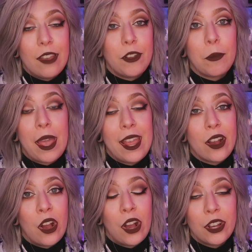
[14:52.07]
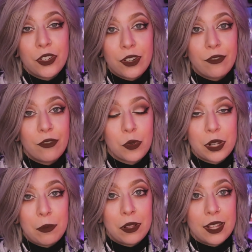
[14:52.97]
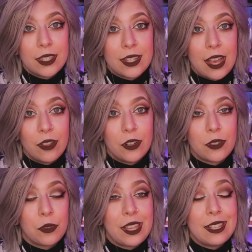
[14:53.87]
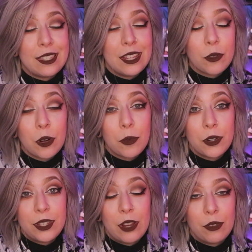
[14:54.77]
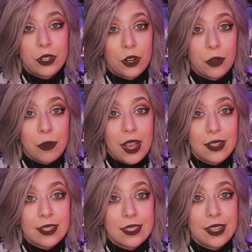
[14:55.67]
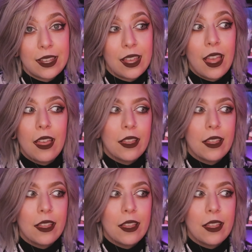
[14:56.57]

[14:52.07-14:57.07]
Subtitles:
If you're paying $140+ with a 0% return policy,